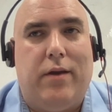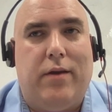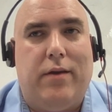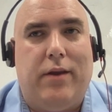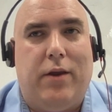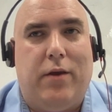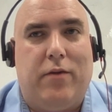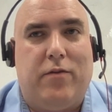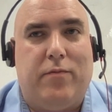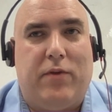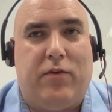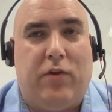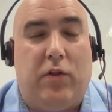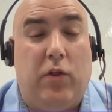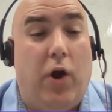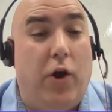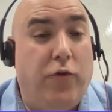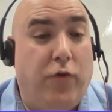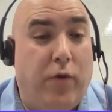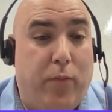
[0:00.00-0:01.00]
you know, especially
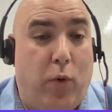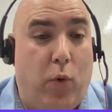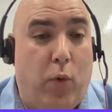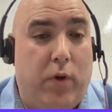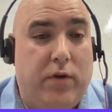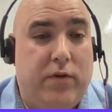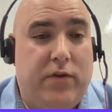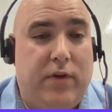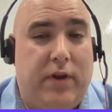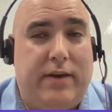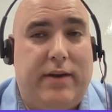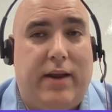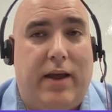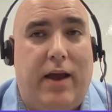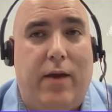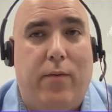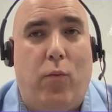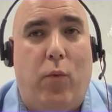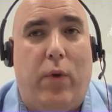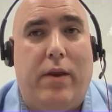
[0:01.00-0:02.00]
large reports at a
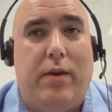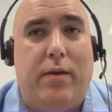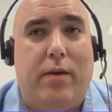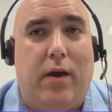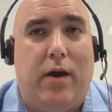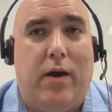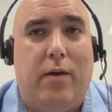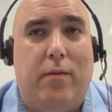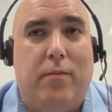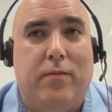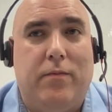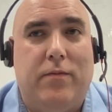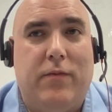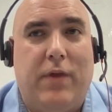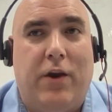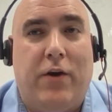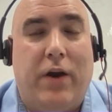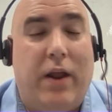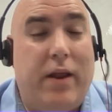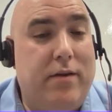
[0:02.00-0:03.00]
time when
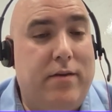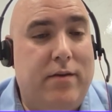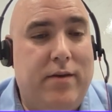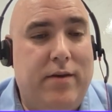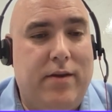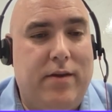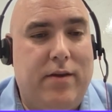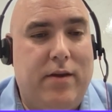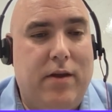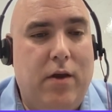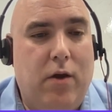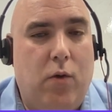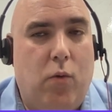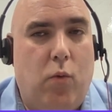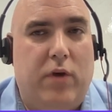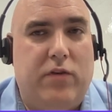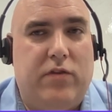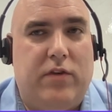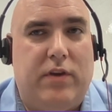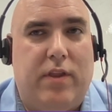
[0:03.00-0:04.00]
internet
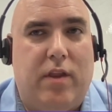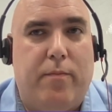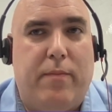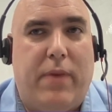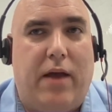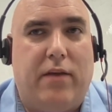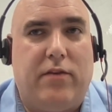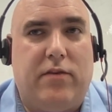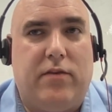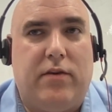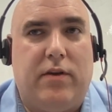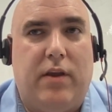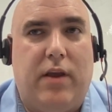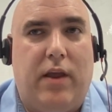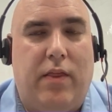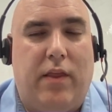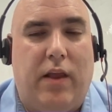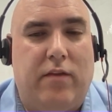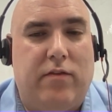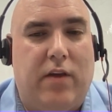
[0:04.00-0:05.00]
wasn't the best
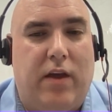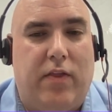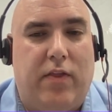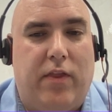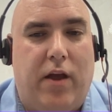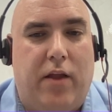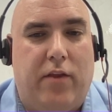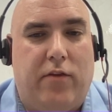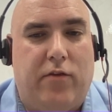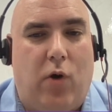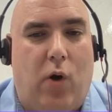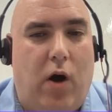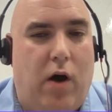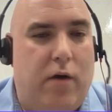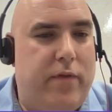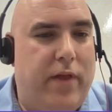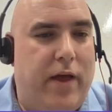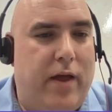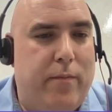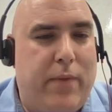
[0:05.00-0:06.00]
and things like that. So
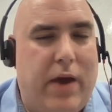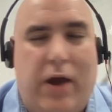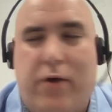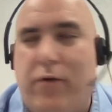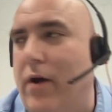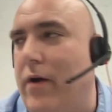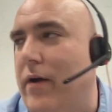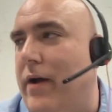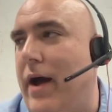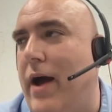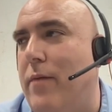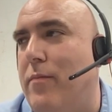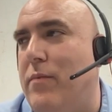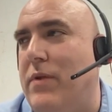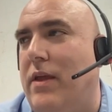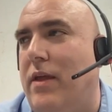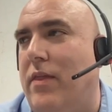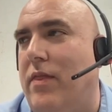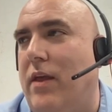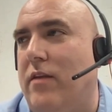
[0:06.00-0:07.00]
offline background
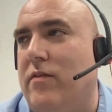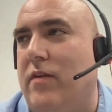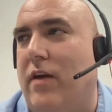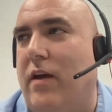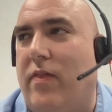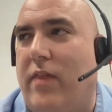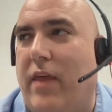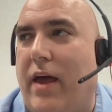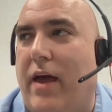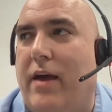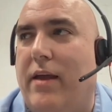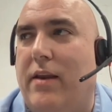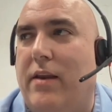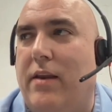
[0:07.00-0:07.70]
copying and things like that.